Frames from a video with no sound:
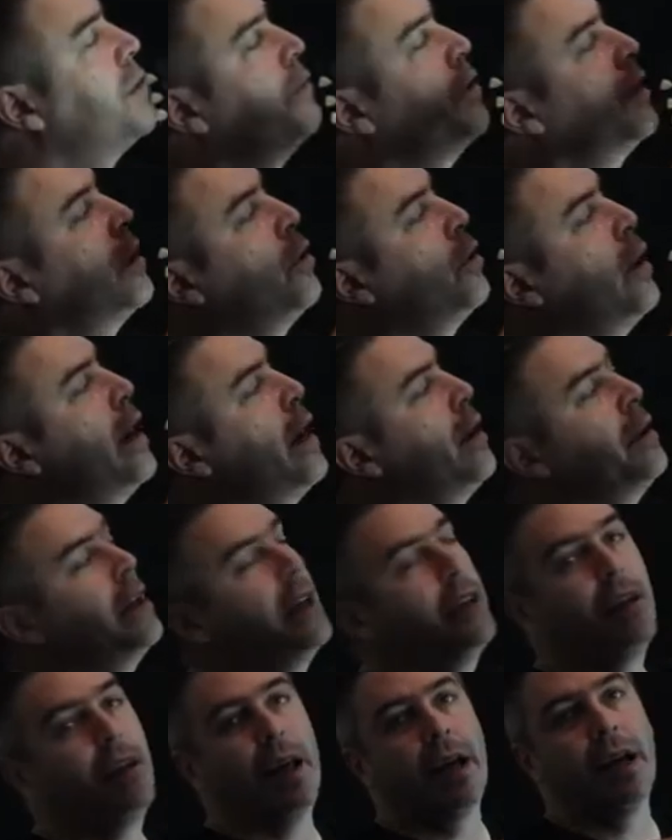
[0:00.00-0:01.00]
of the crown
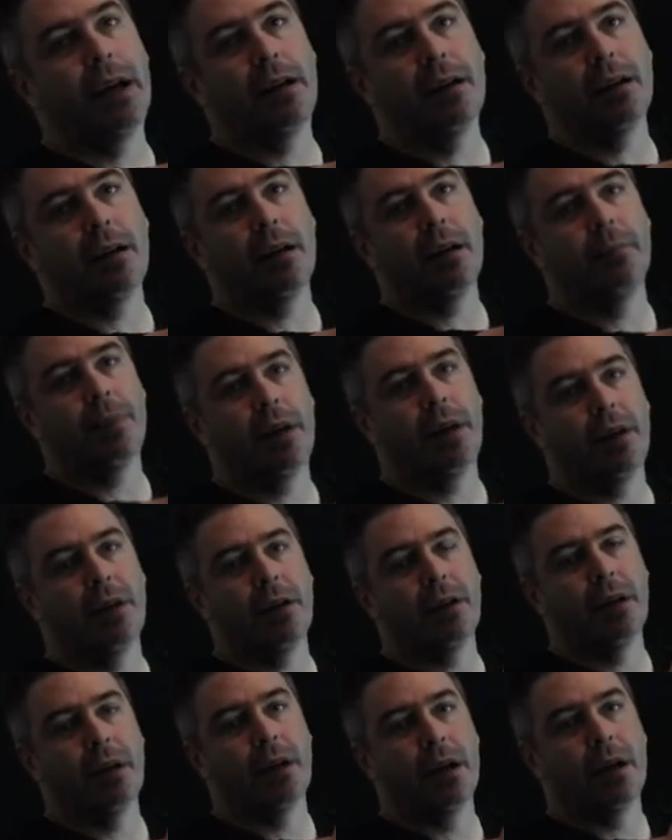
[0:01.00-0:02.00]
inlay up
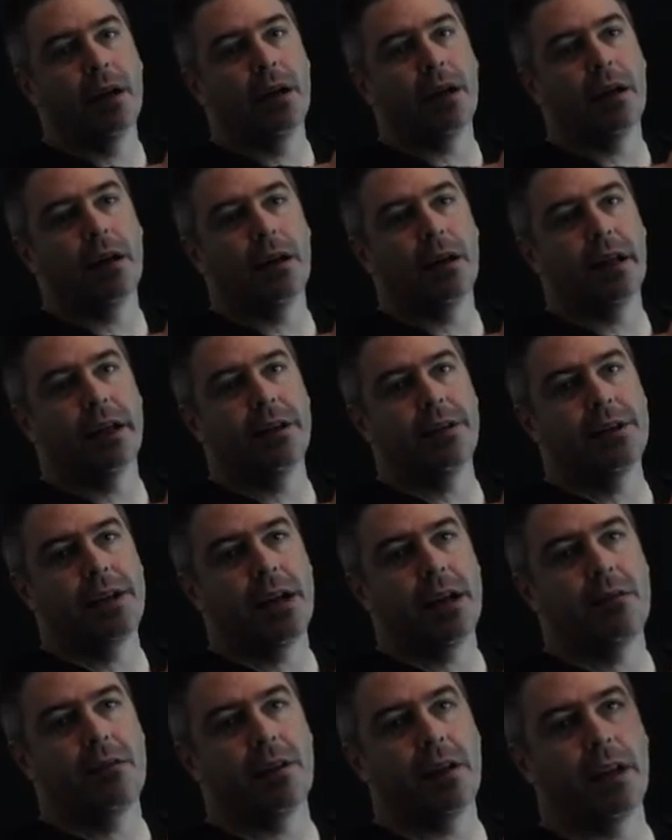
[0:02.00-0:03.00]
here
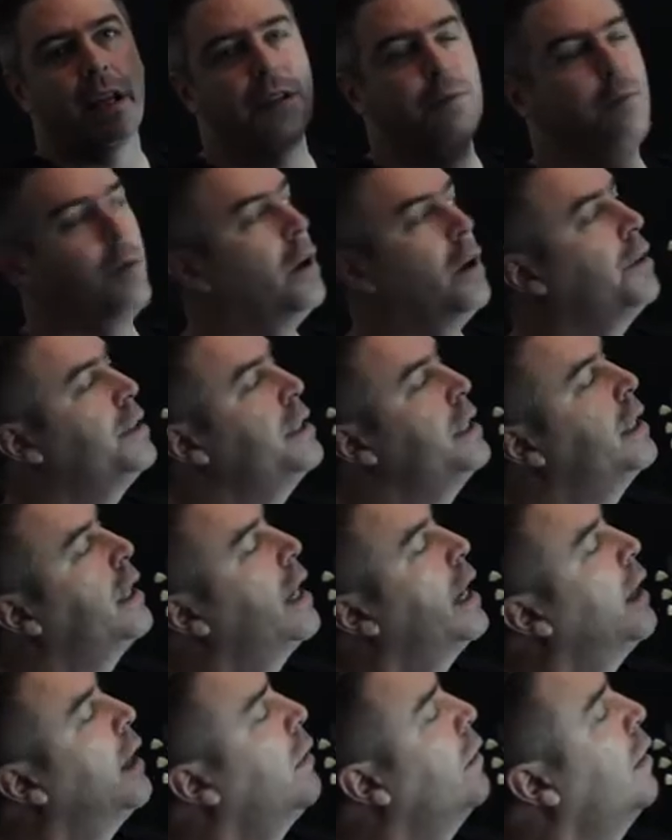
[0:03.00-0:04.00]
instead of the Les Paul
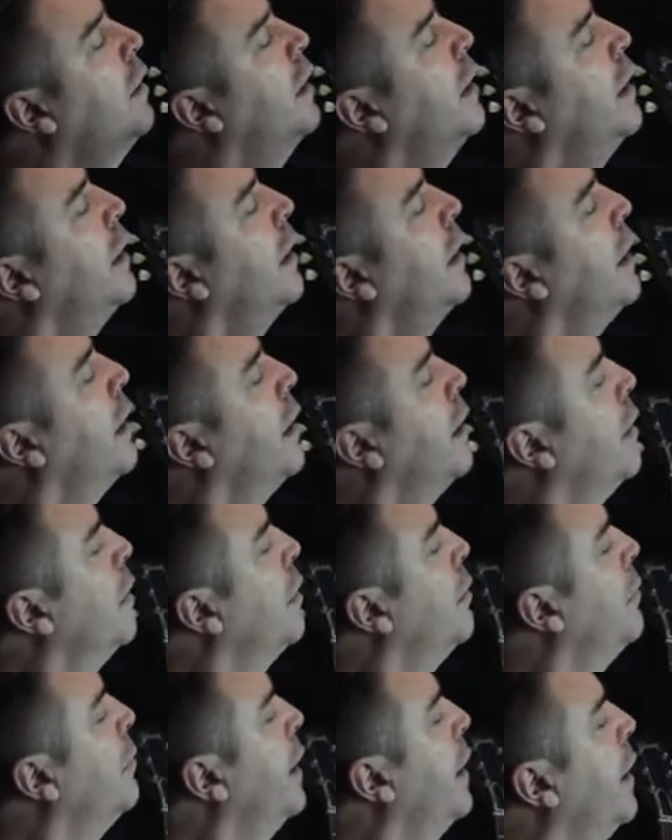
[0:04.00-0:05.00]
decal.
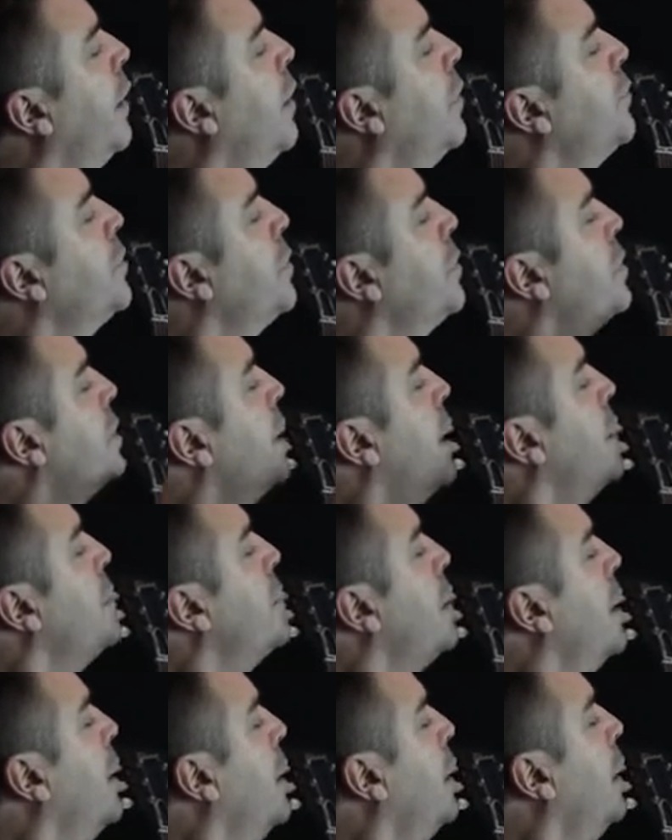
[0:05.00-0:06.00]
It also
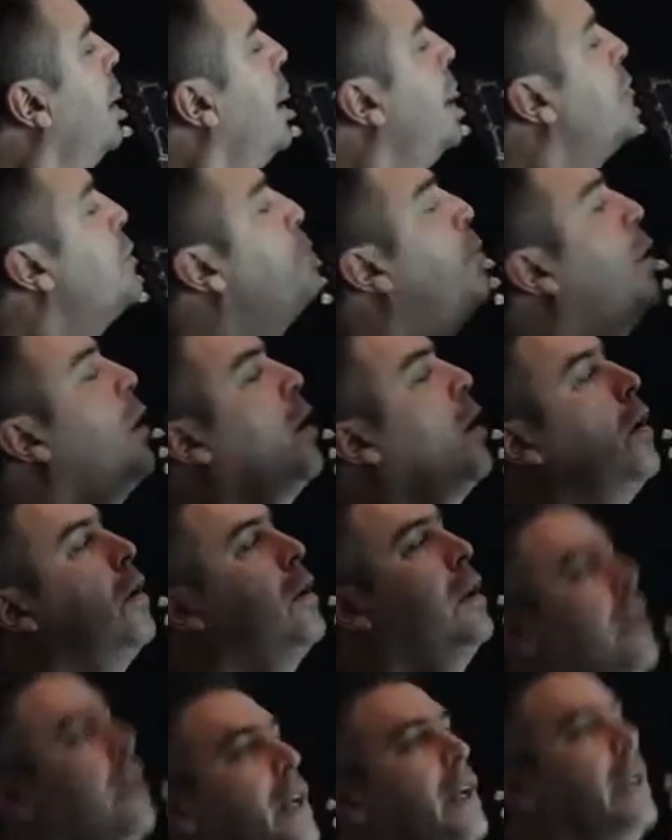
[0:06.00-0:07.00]
says Les
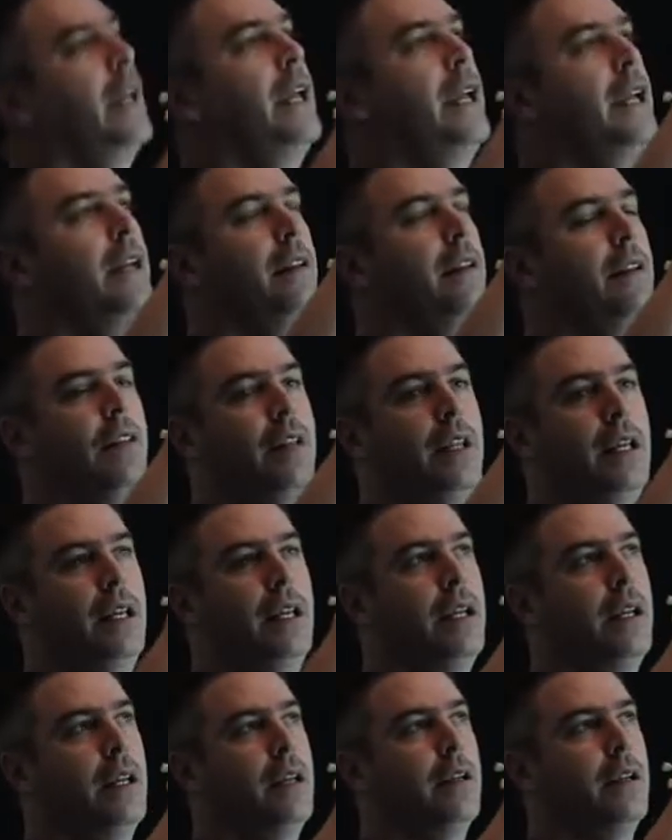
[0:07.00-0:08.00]
Paul in
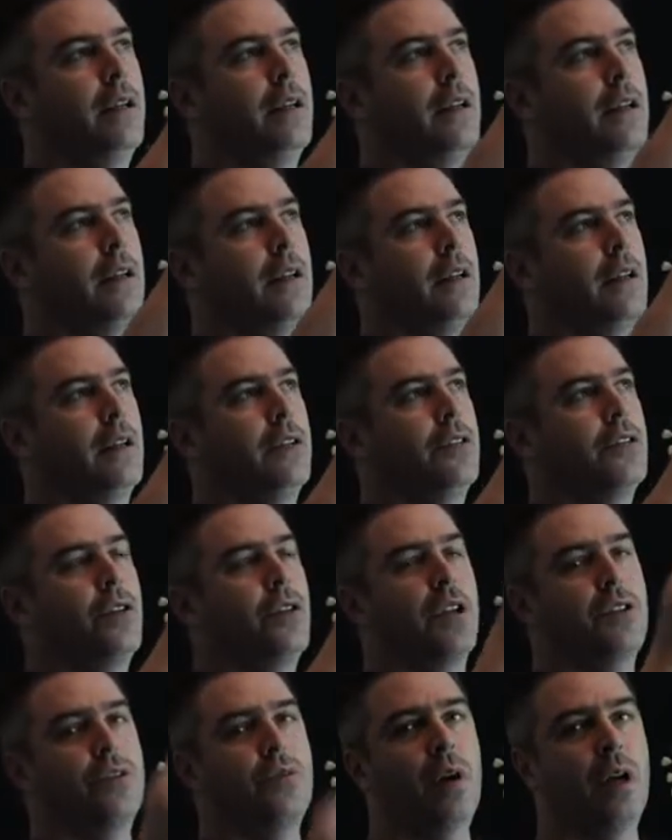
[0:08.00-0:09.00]
the
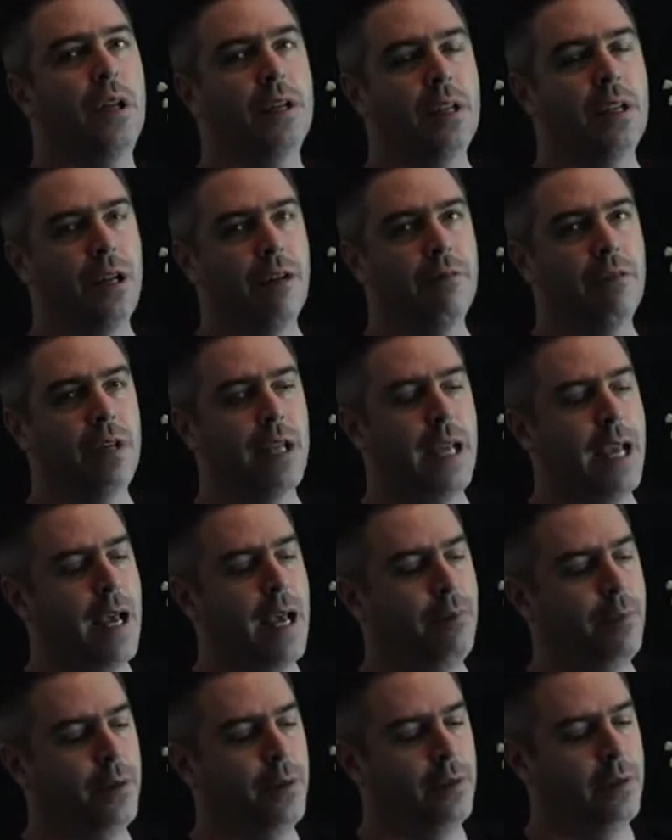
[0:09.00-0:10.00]
truss rod cover
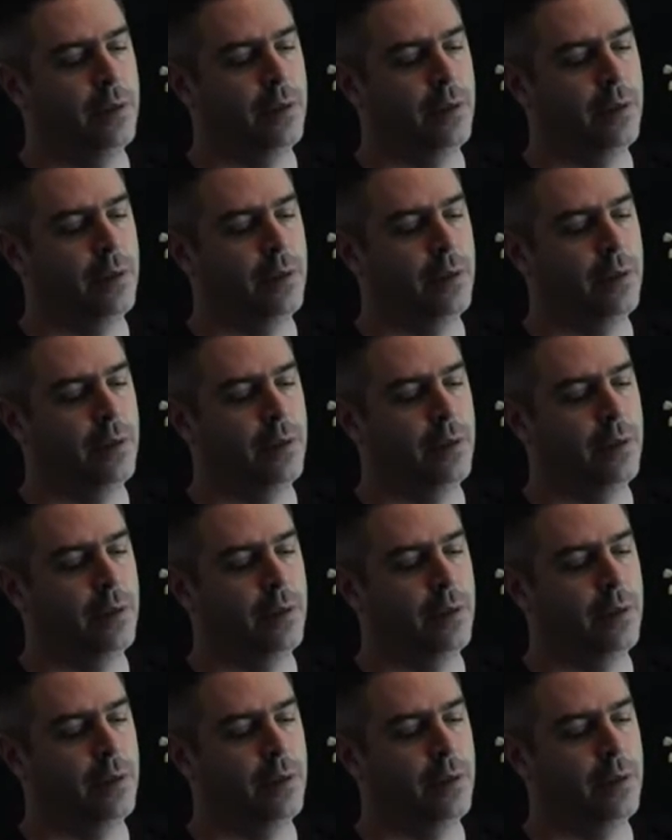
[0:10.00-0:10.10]
cap.